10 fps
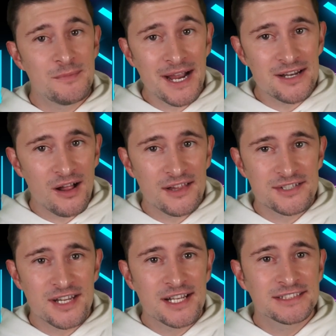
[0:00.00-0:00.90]
my
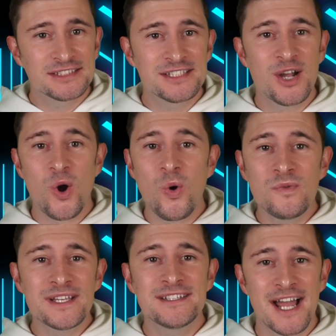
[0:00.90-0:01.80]
knowledge, this is the
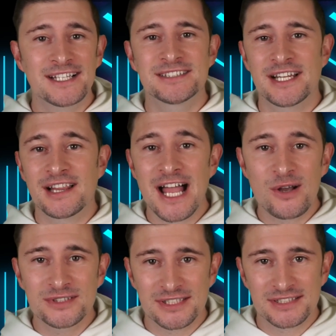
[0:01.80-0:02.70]
only DEX that
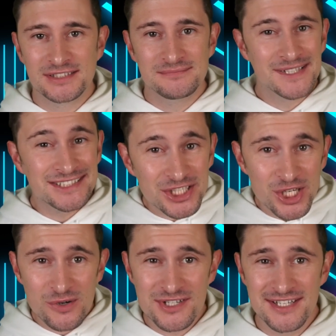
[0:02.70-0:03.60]
allows this. It's a
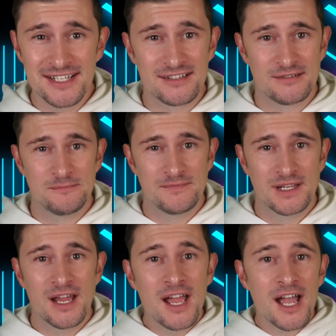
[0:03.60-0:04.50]
huge deal.
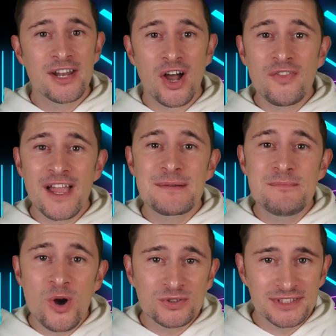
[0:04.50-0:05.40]
And unlike
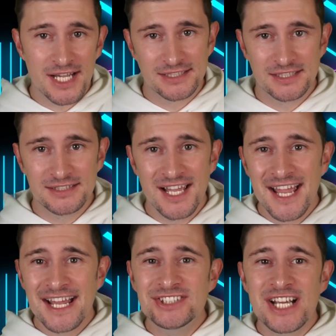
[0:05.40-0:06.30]
most DEXs,
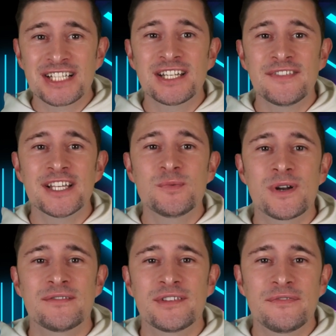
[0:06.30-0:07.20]
Injective is one
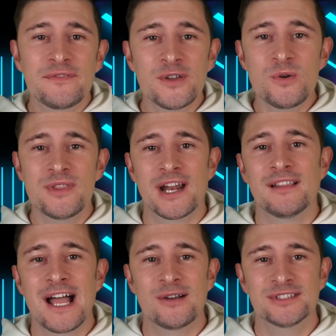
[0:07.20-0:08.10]
of the few that
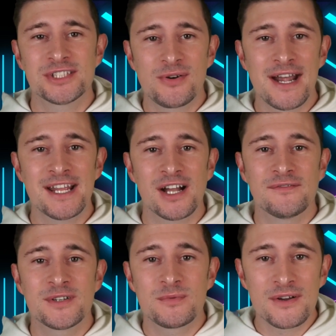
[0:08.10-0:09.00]
allows the trading of
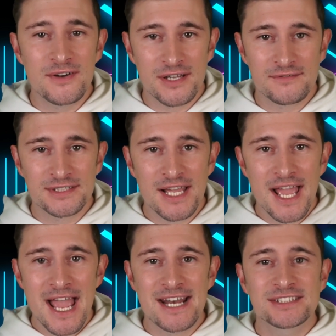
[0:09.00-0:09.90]
derivatives
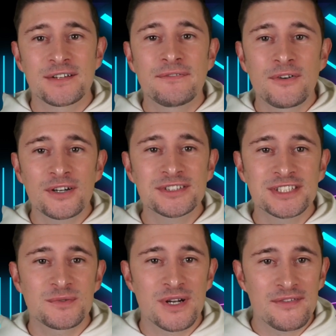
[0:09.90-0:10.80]
and is the first
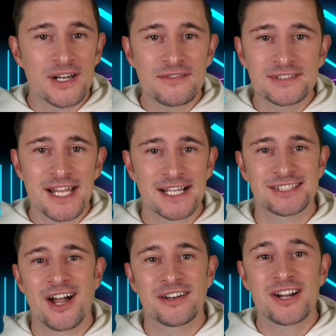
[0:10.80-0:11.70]
derivatives DEX
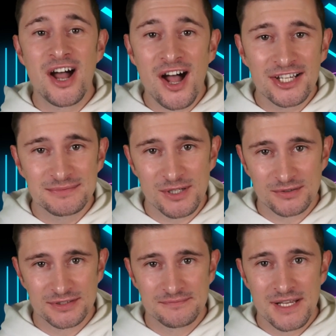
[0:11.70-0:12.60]
on
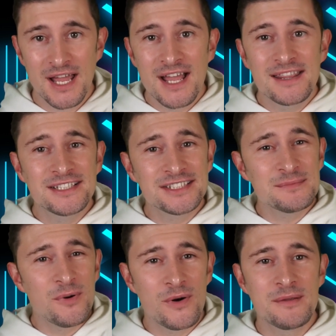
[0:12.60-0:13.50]
Cosmos. This is
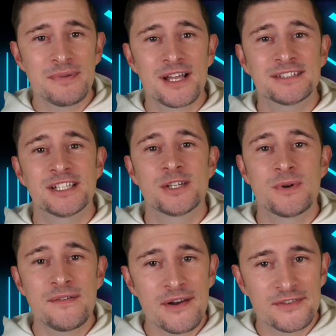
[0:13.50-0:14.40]
important because the
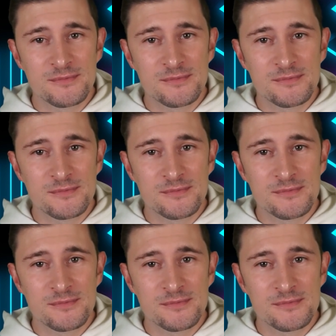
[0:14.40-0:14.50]
derivatives